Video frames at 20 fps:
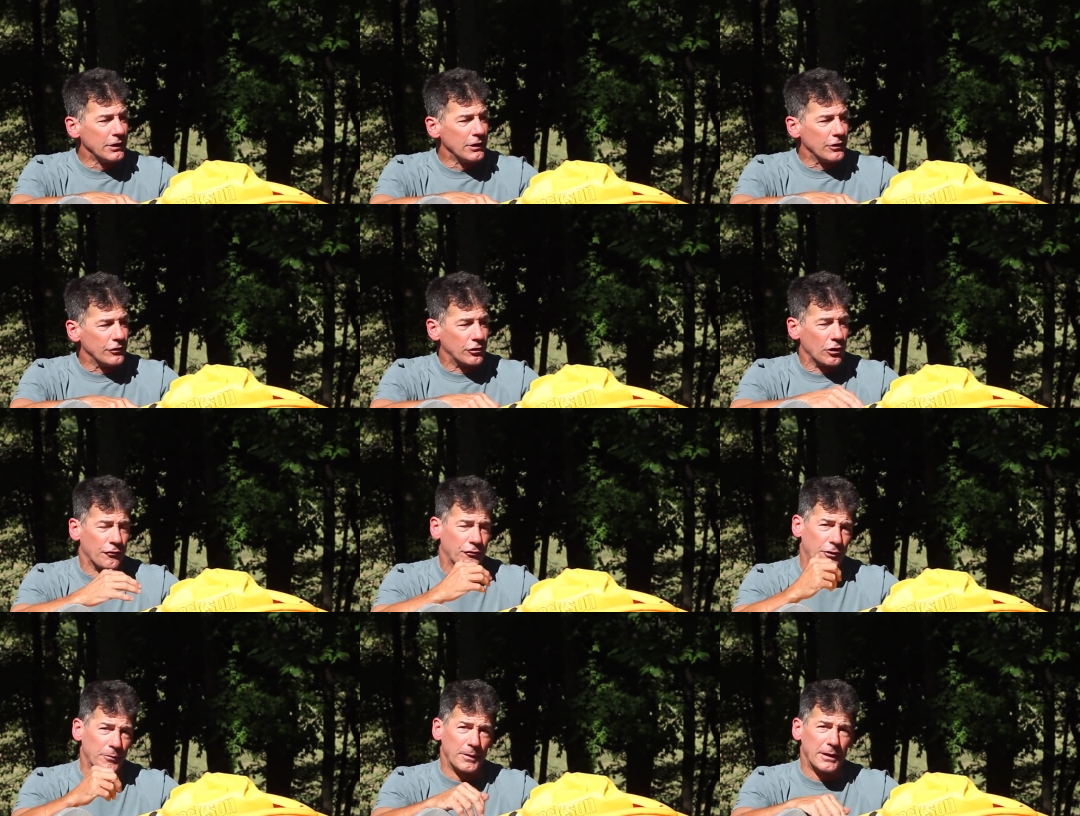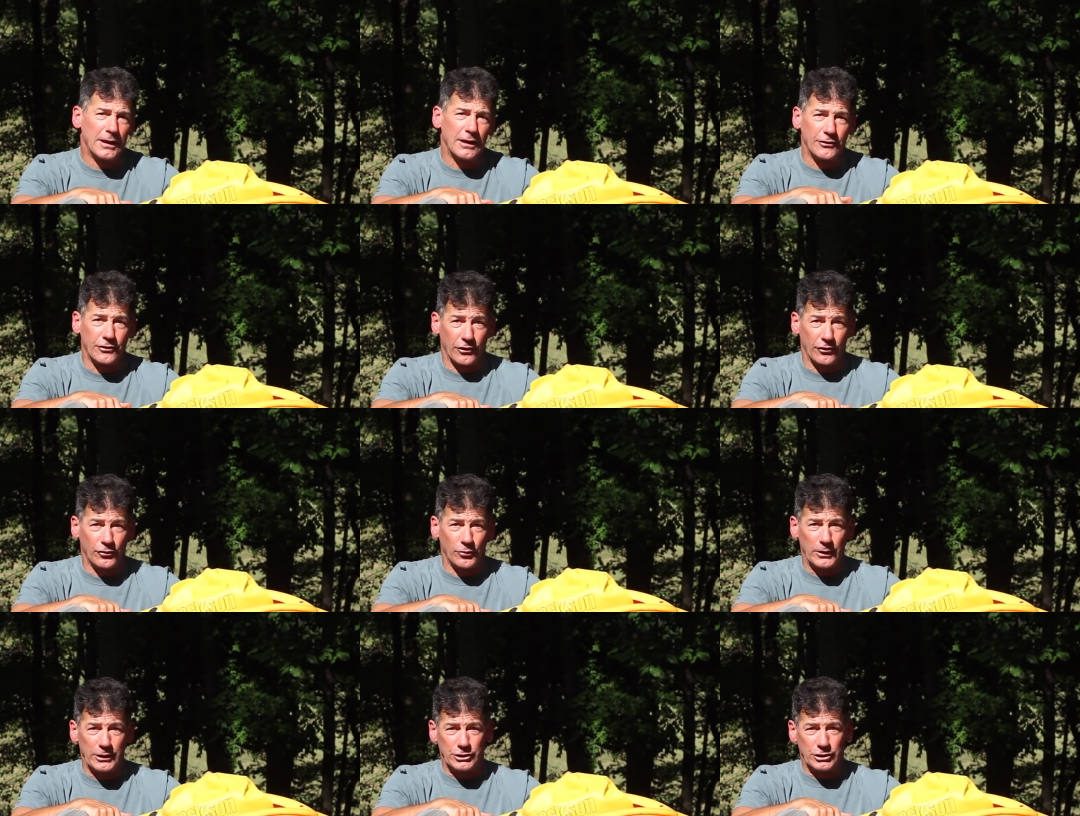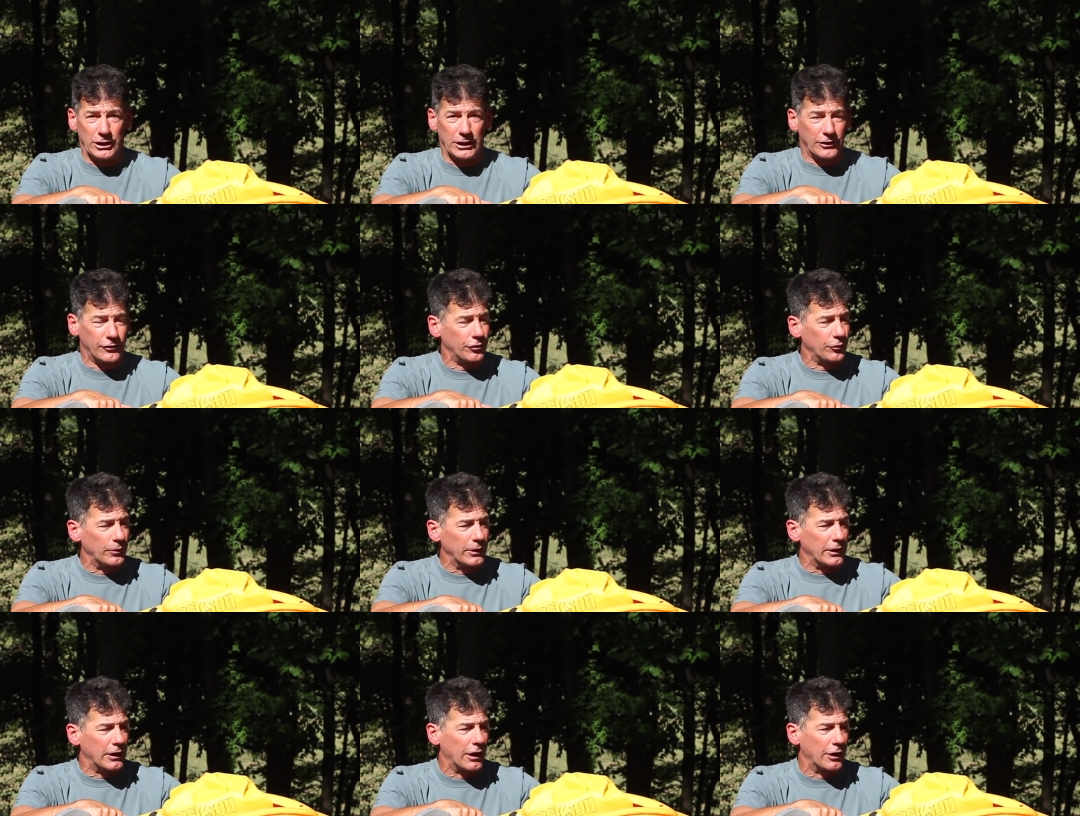So for me, it's a Sweet Cheeks
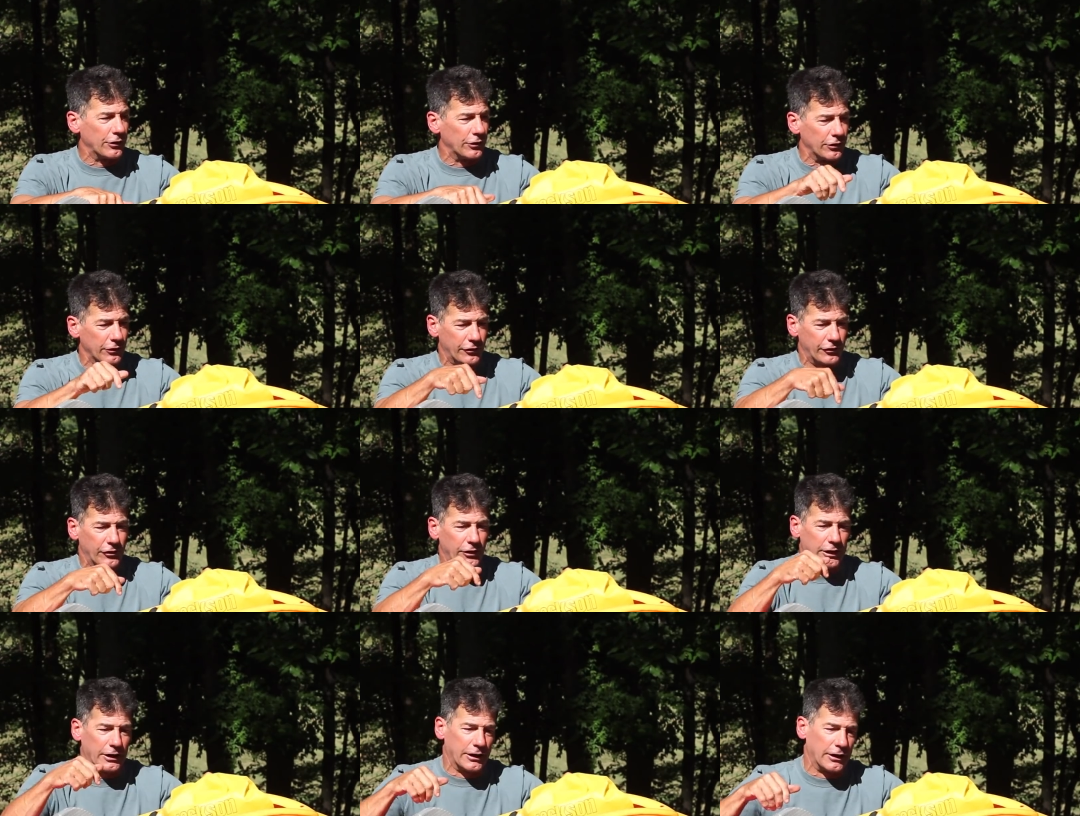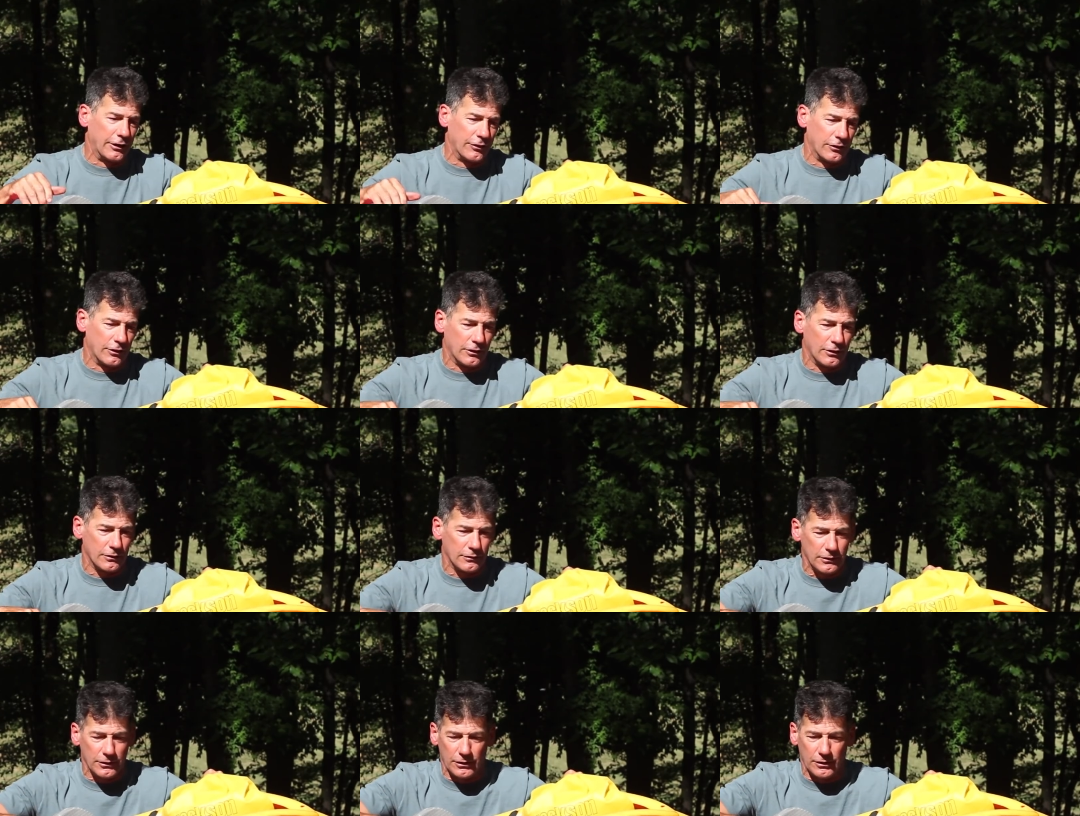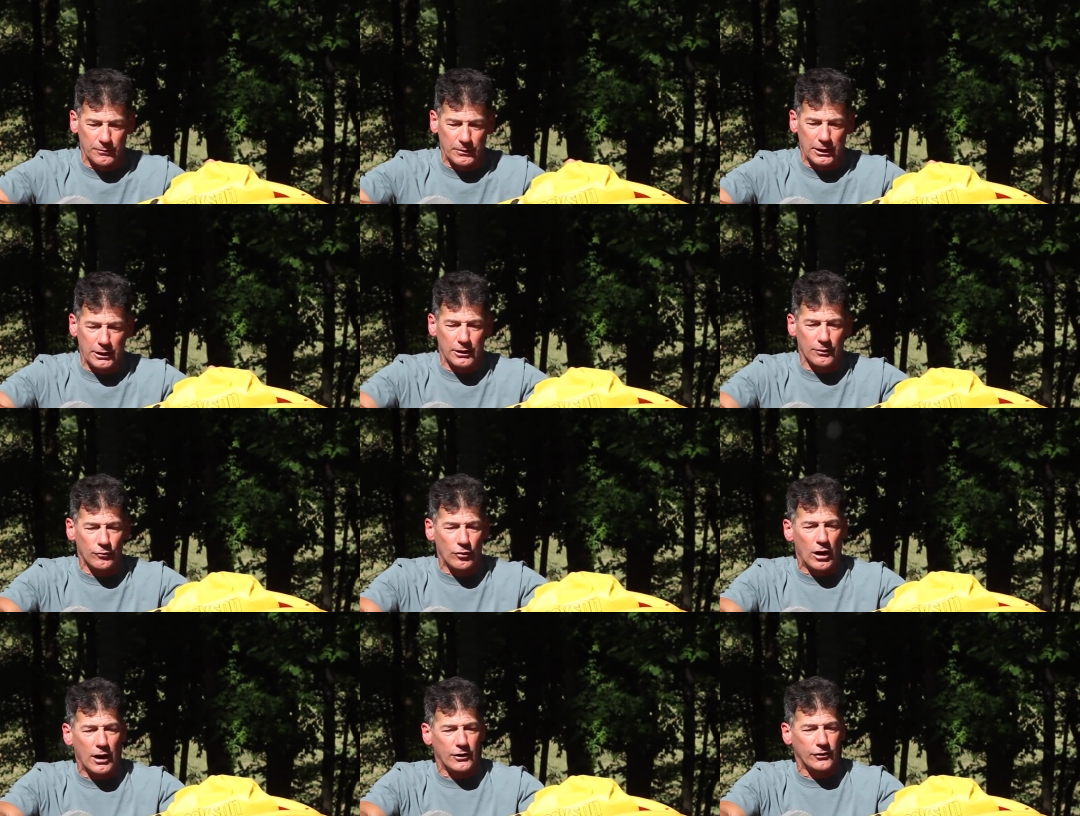300 sitting in the
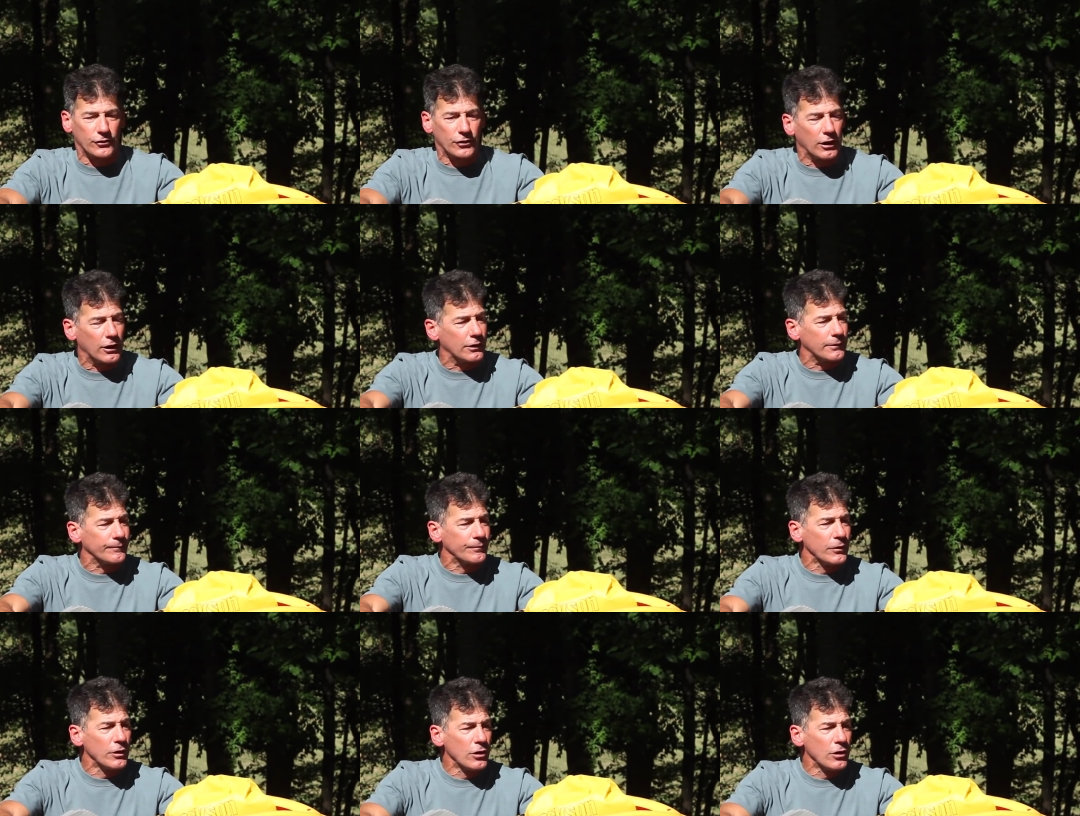medium Rockstar,